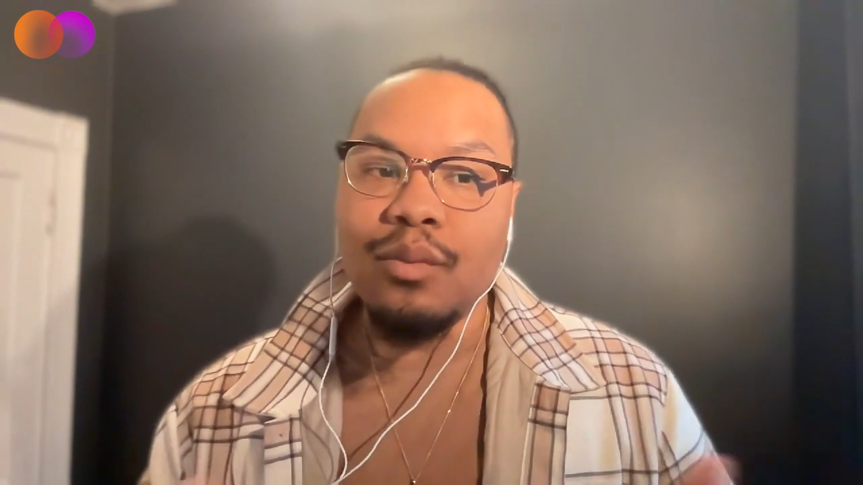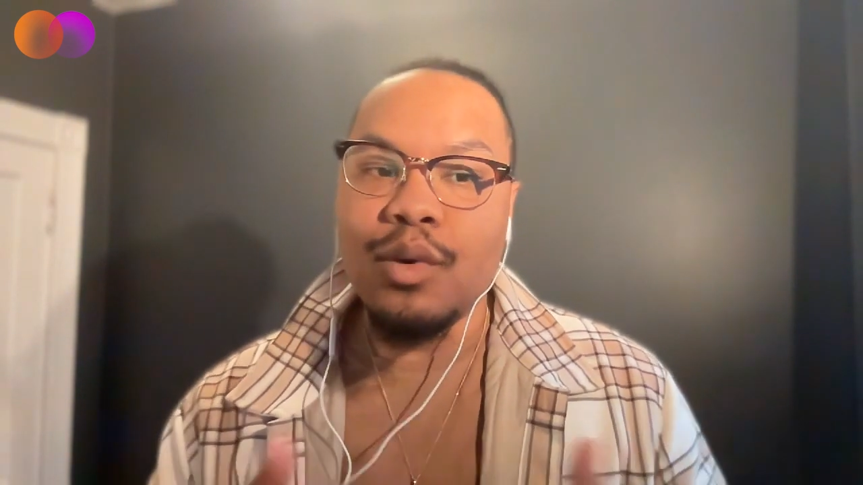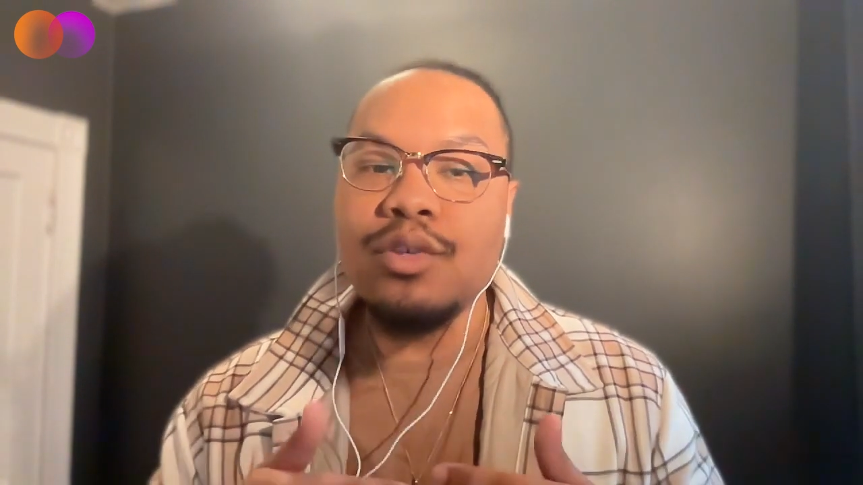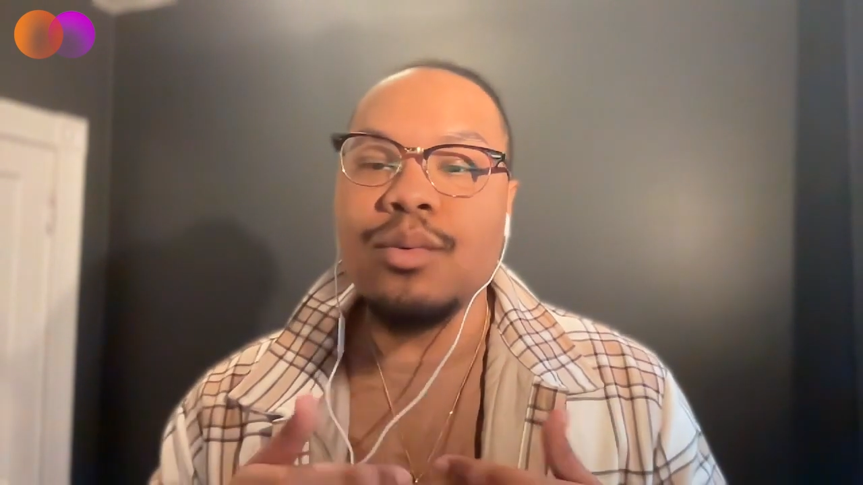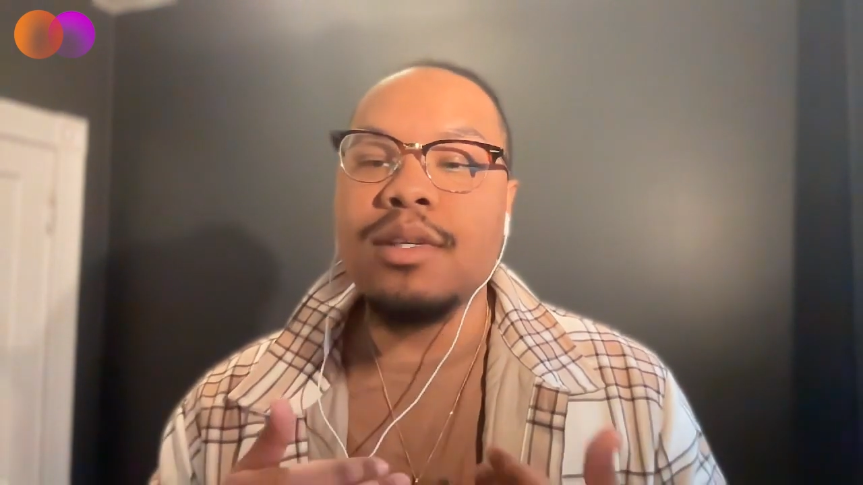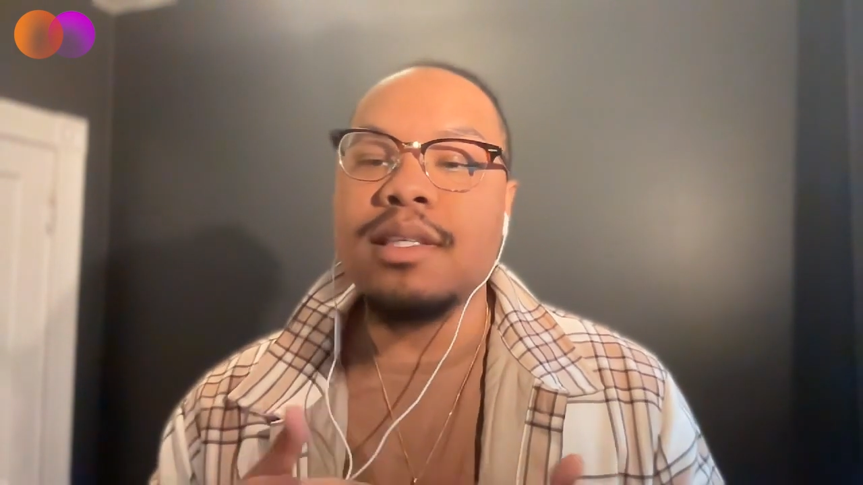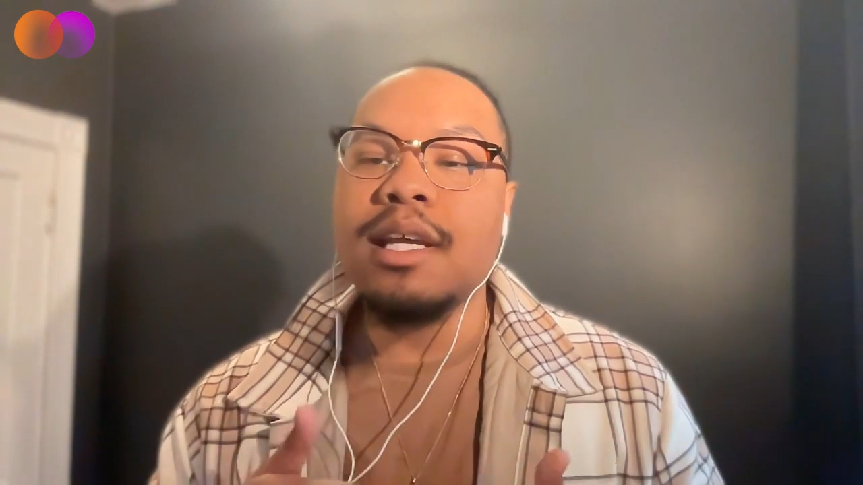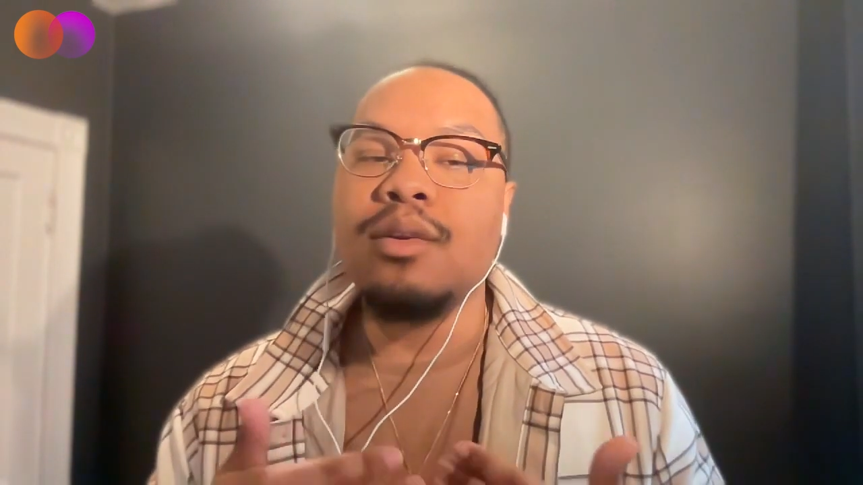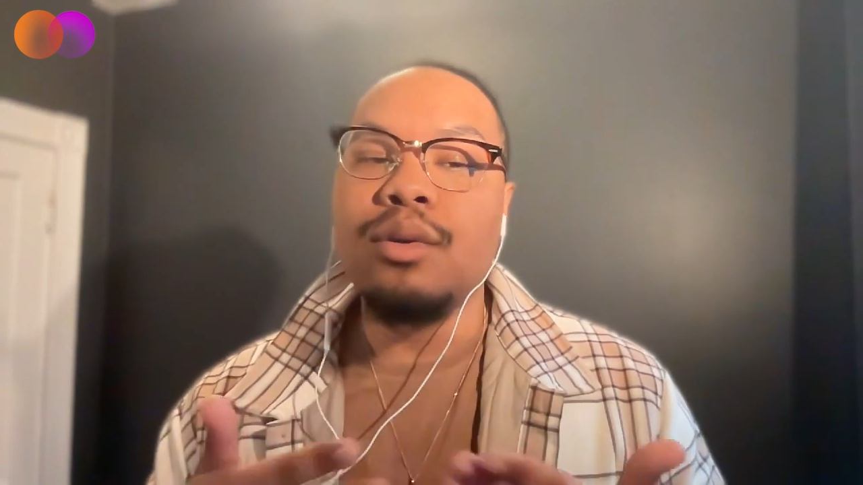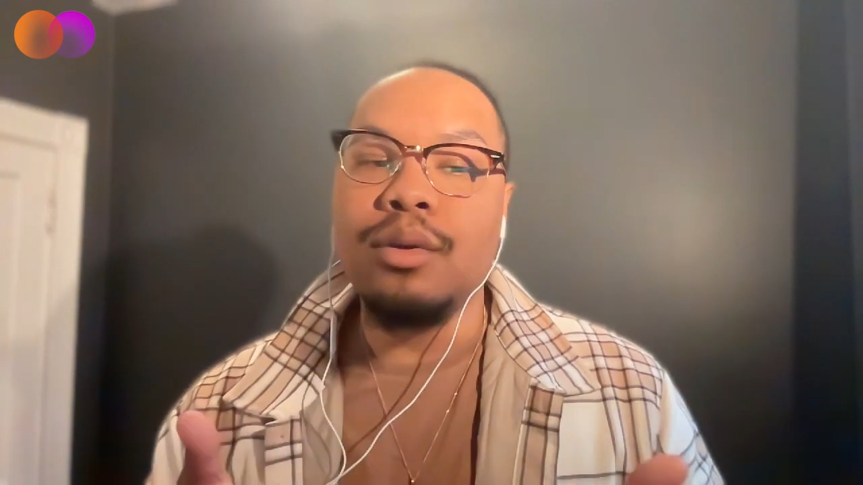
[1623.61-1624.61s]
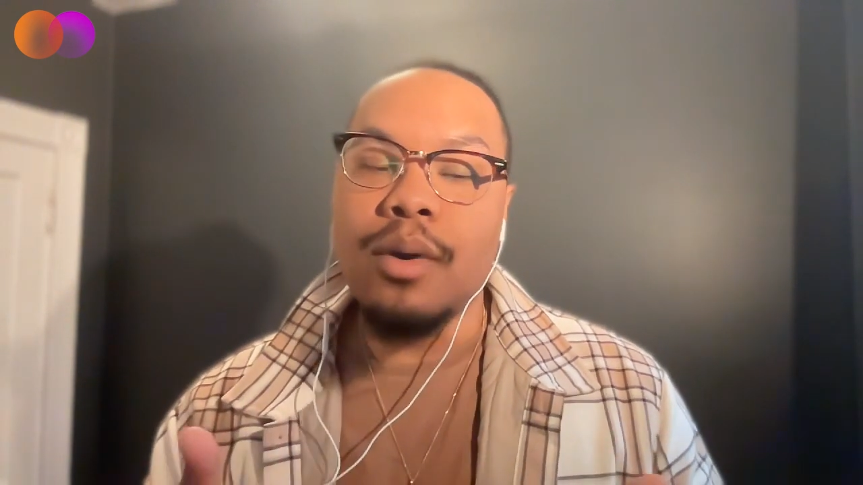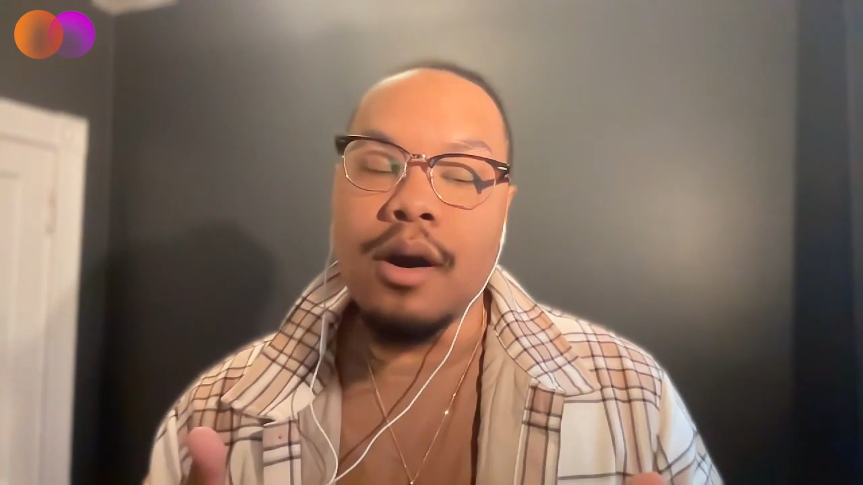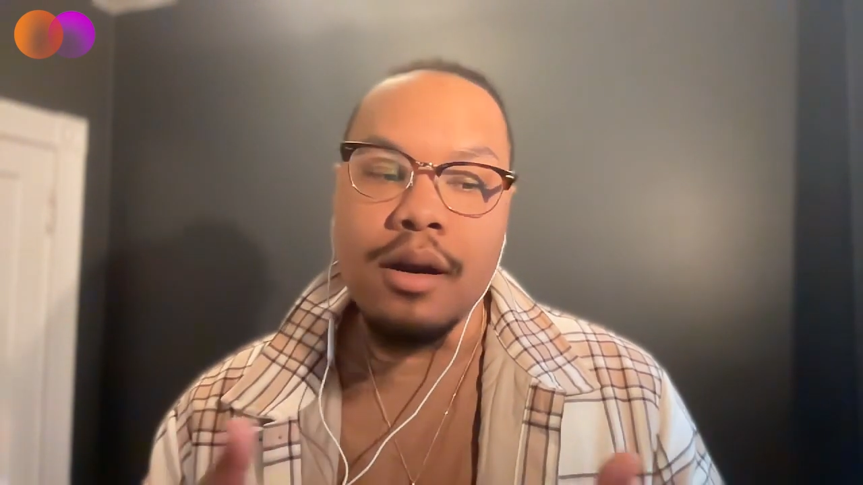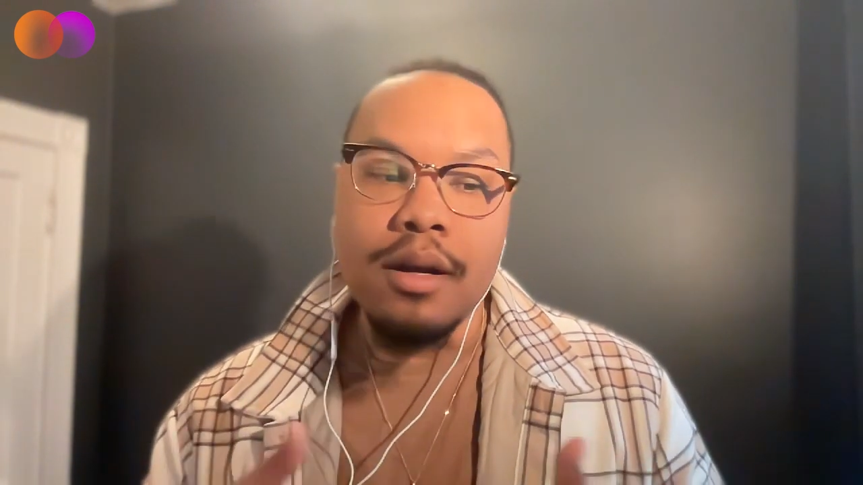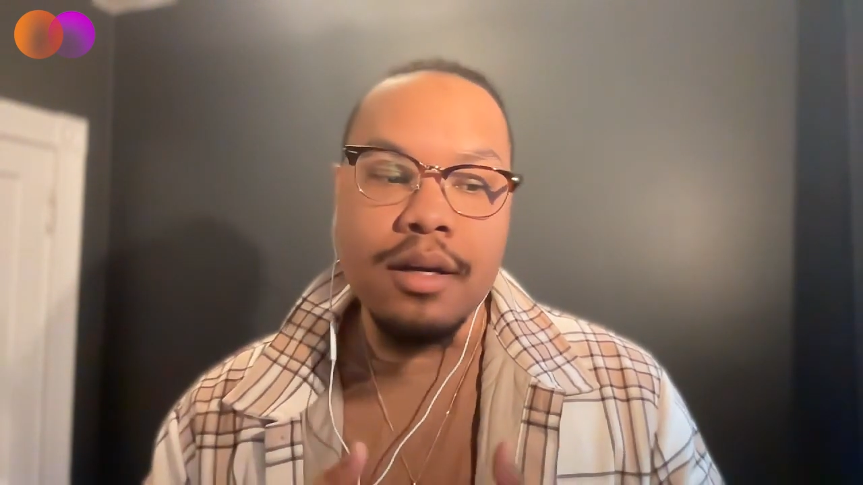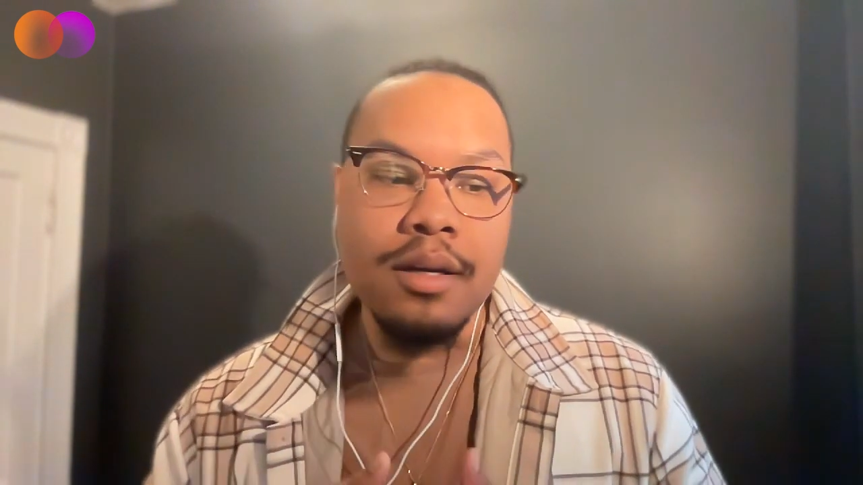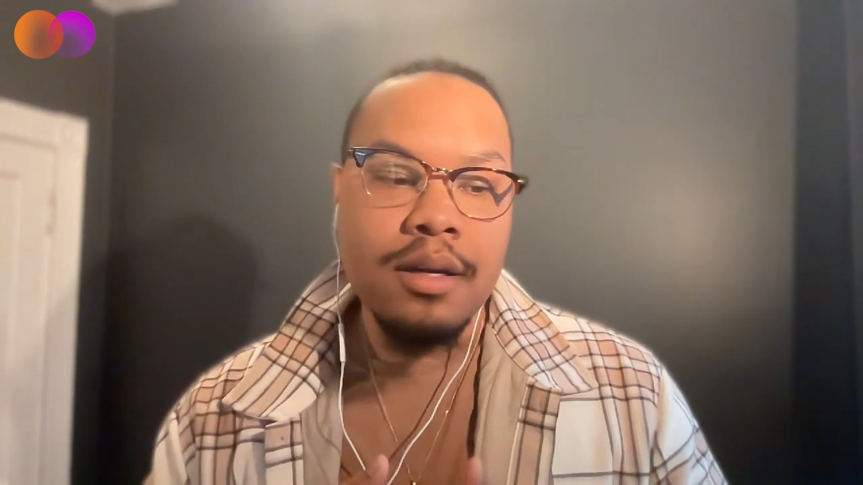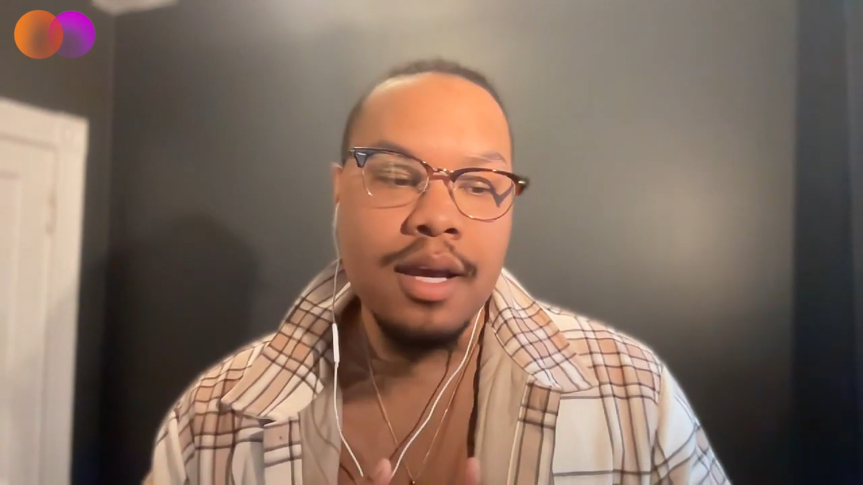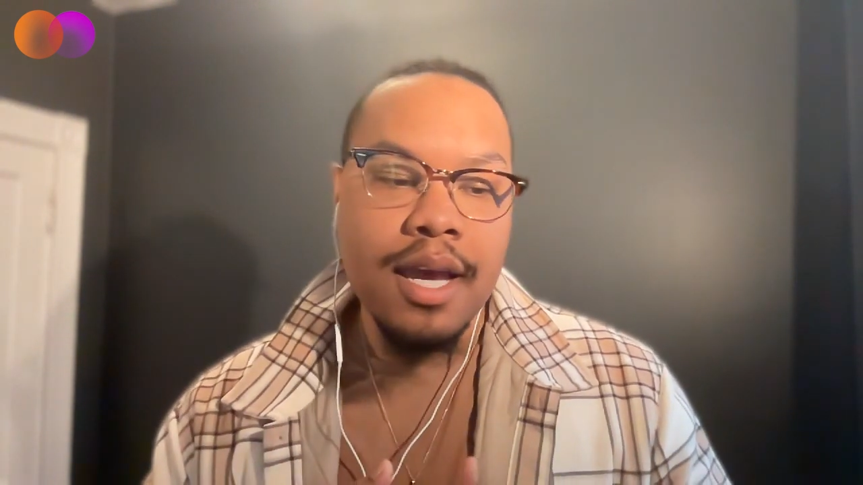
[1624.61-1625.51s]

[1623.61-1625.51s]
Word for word: Once you understand who you are